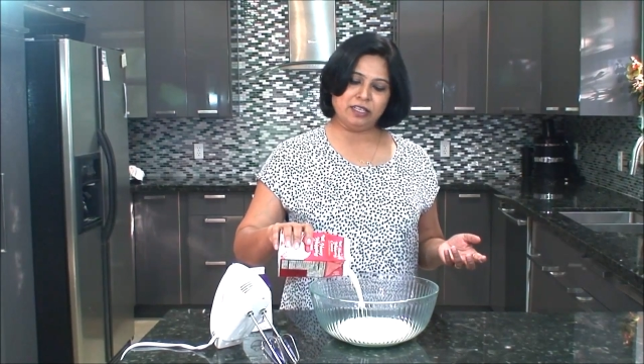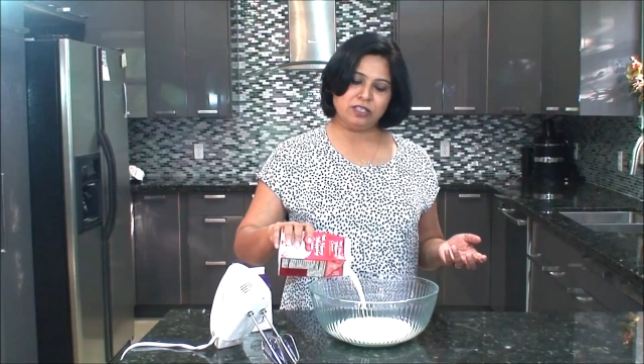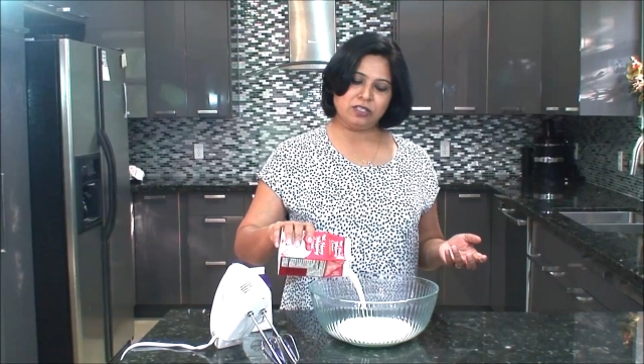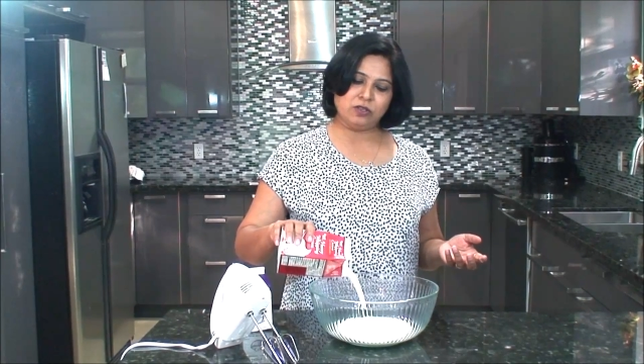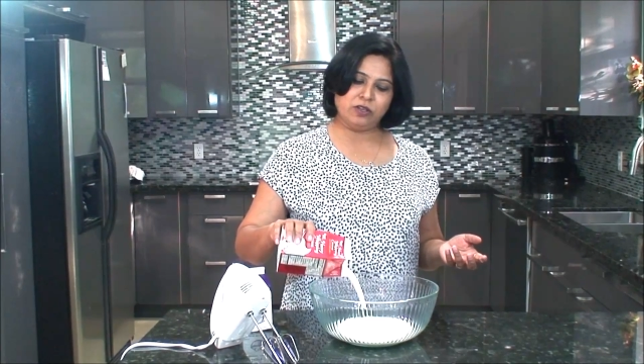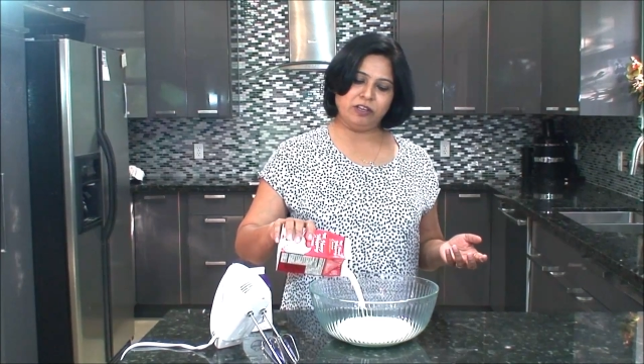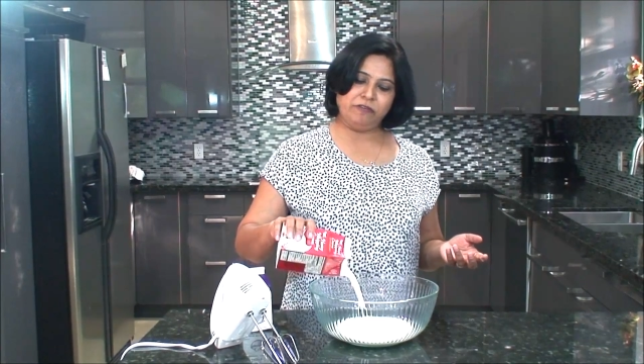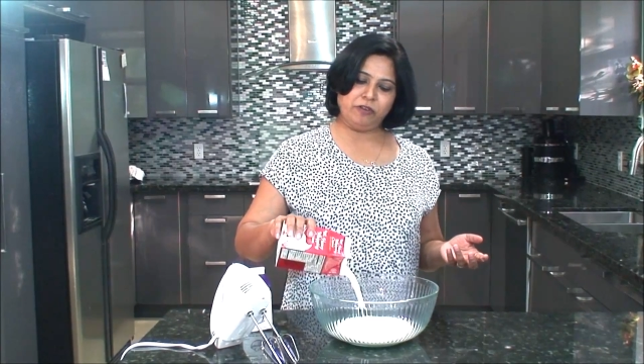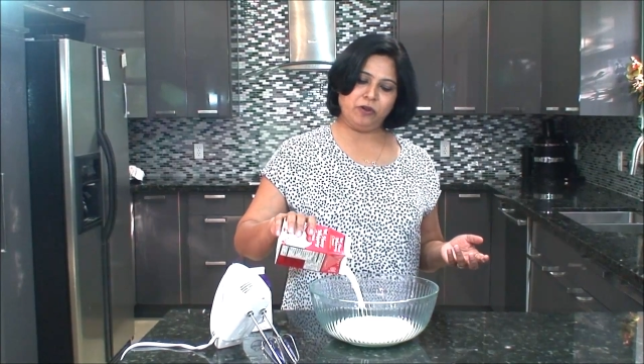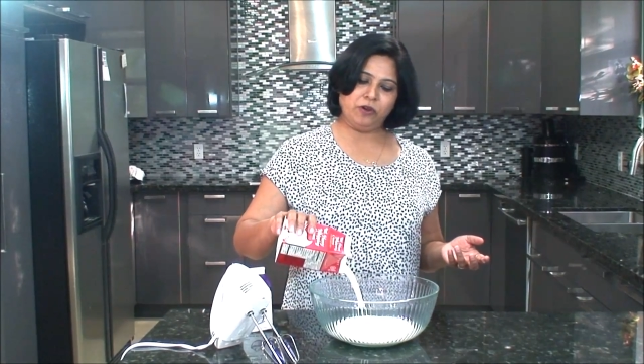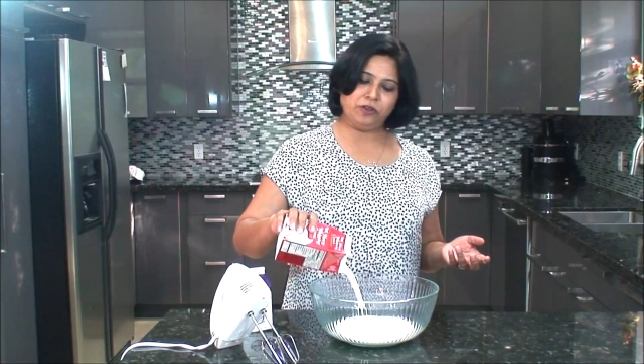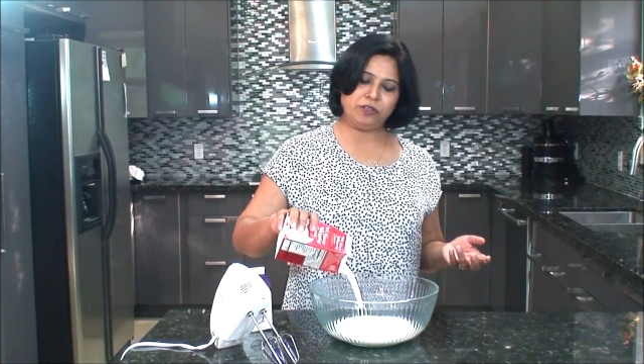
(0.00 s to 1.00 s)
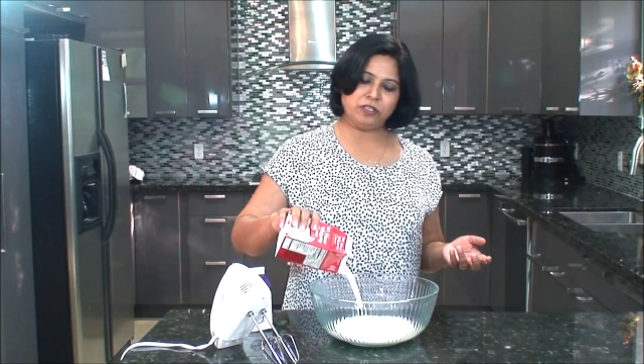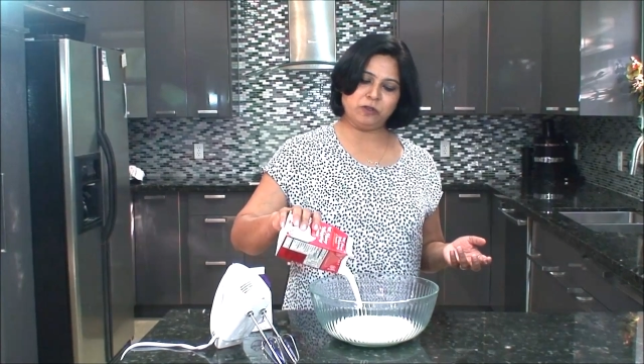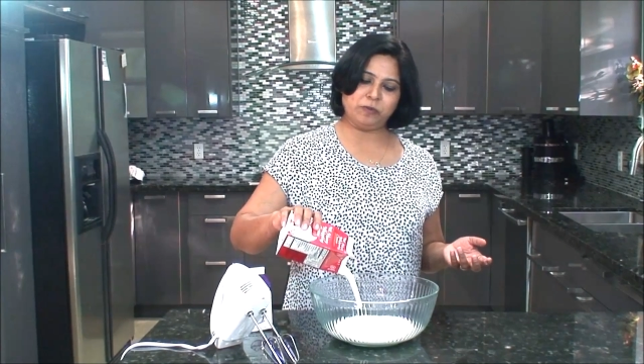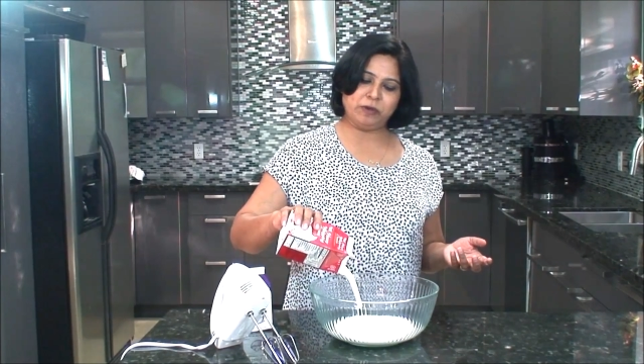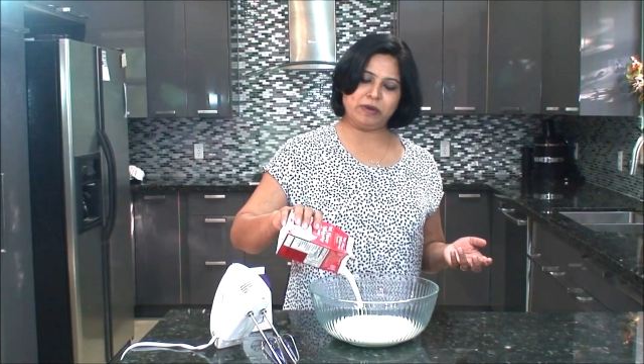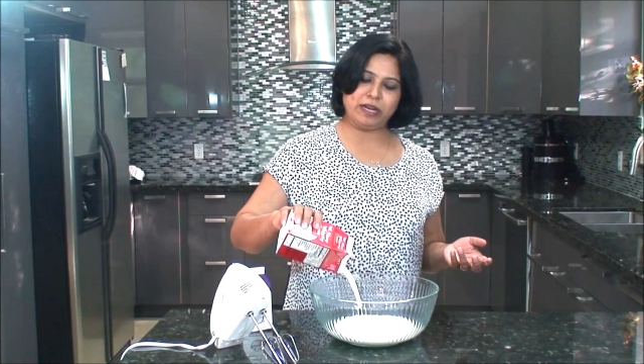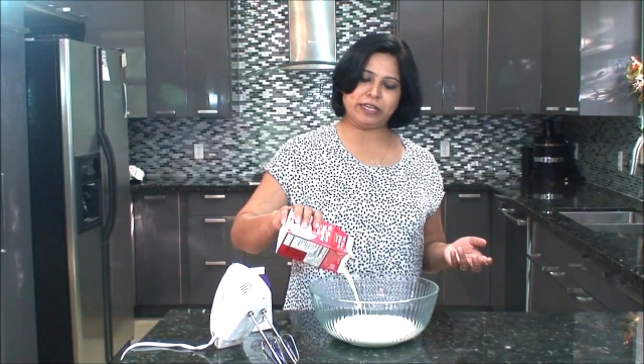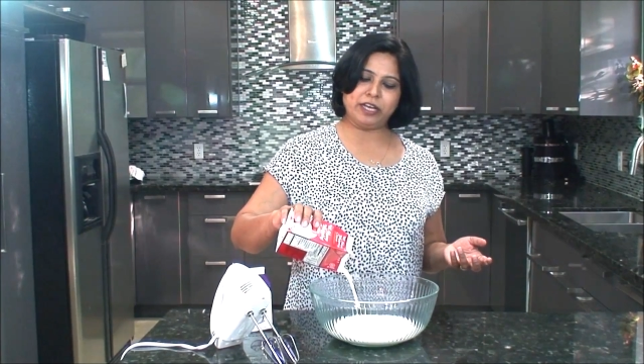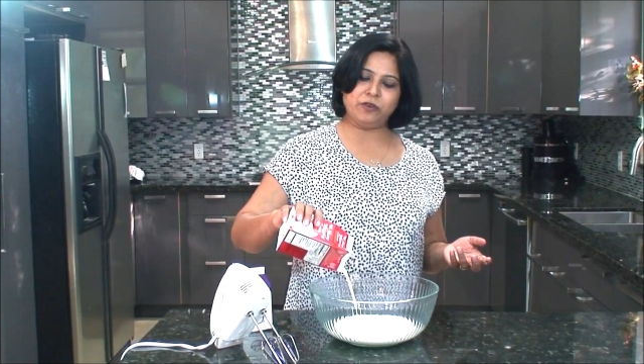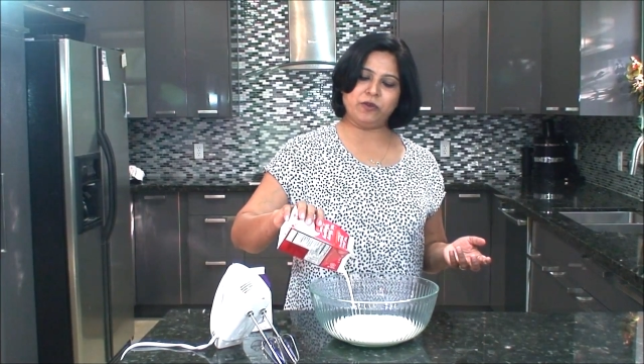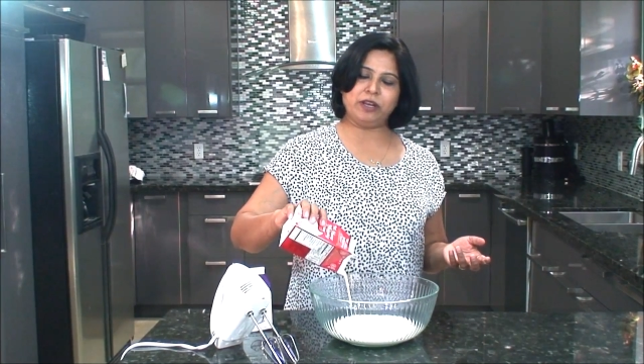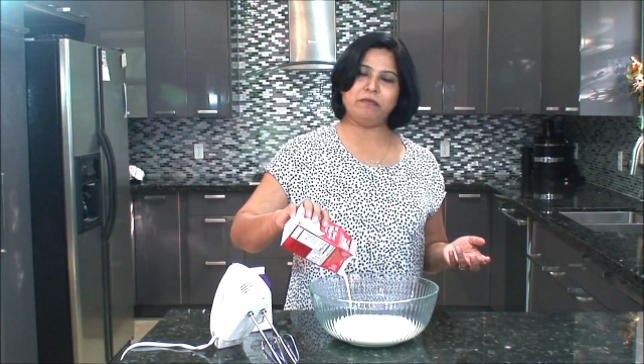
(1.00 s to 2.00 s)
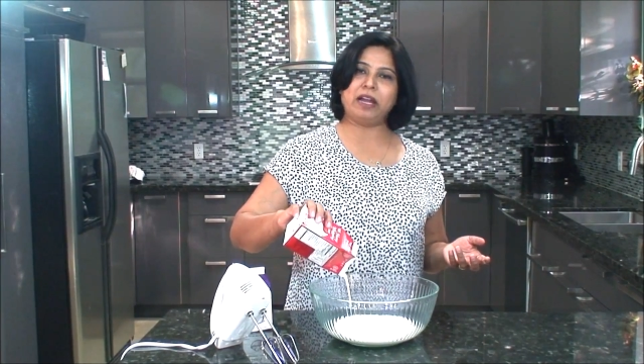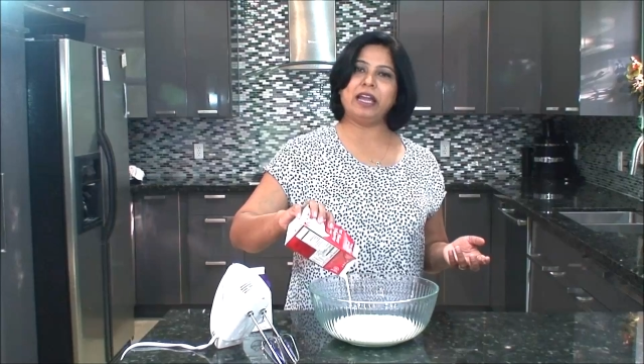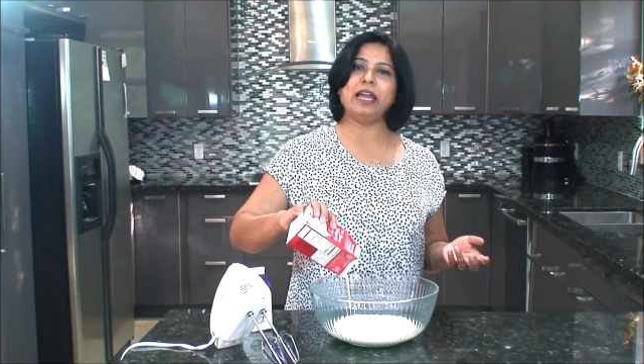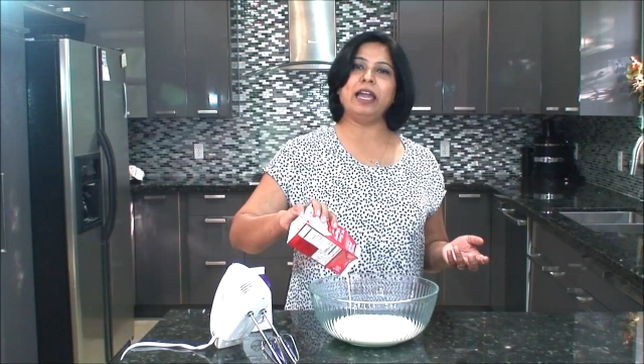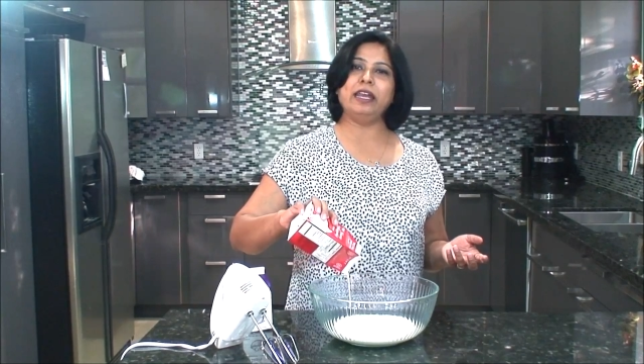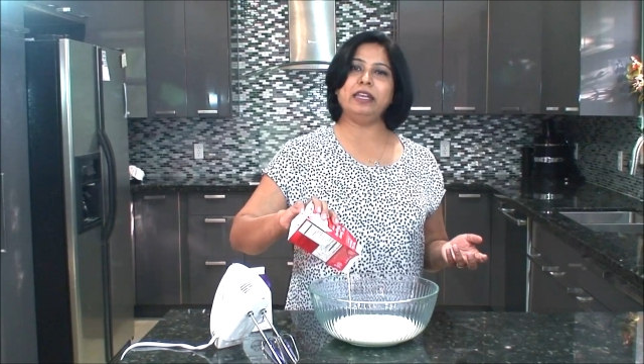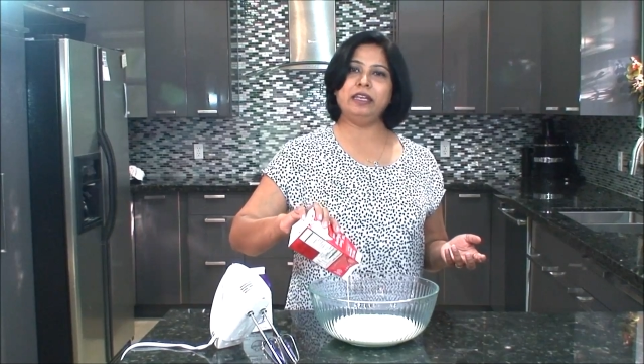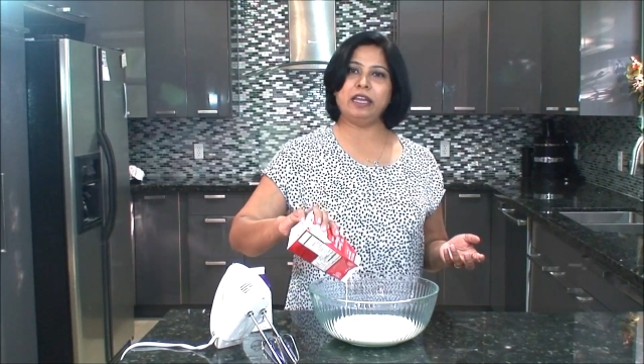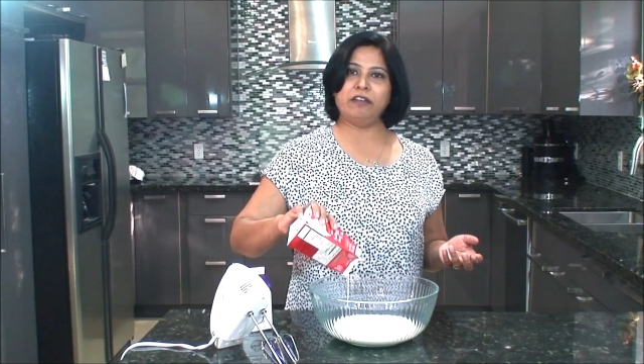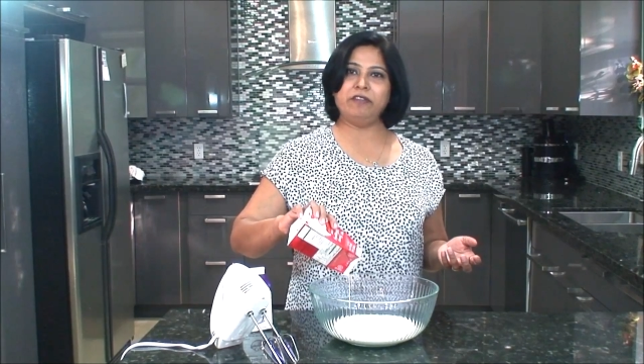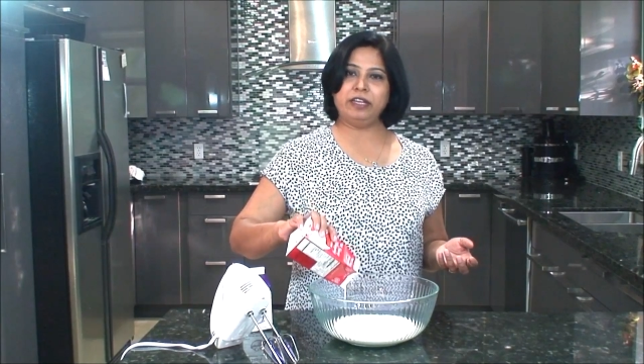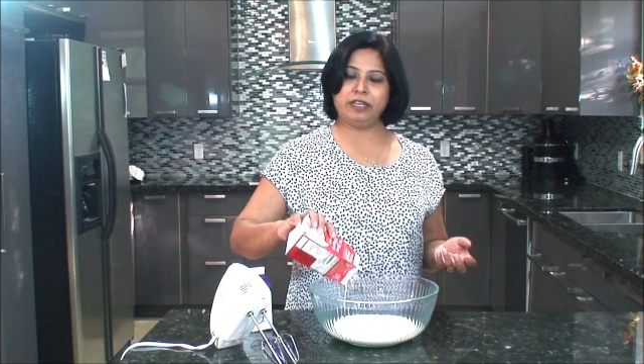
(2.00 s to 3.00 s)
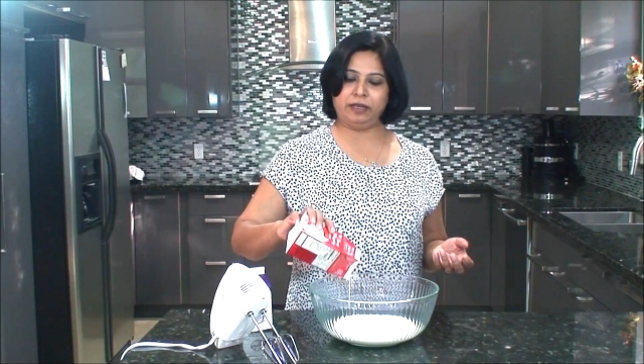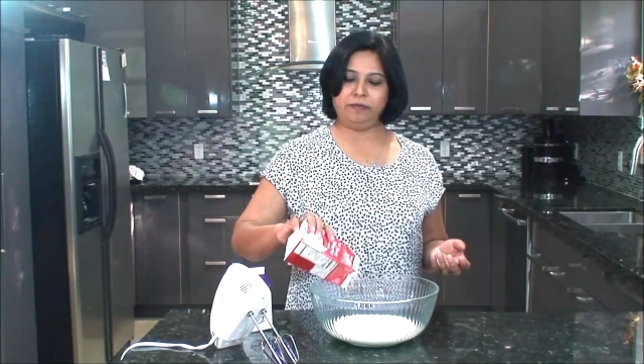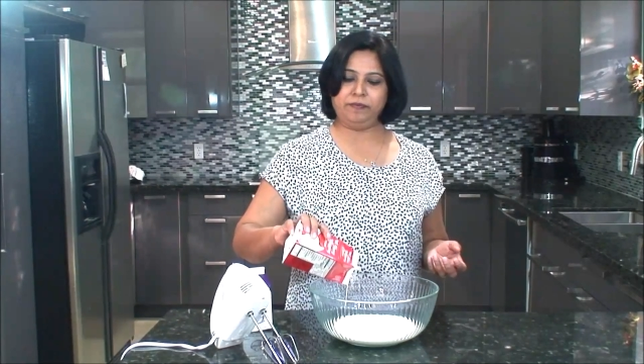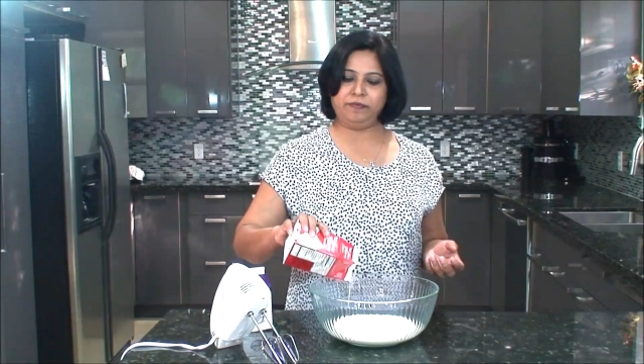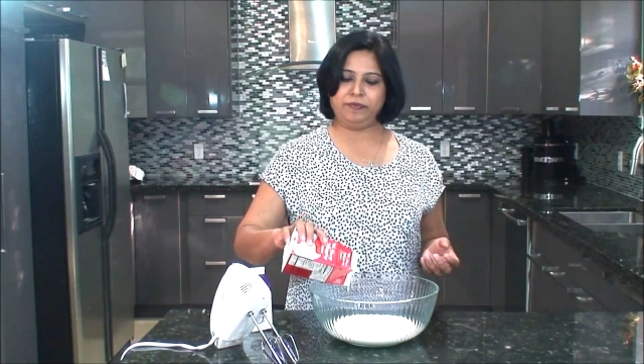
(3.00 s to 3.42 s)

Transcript: So if you go to the supermarket, you can buy any heavy cream.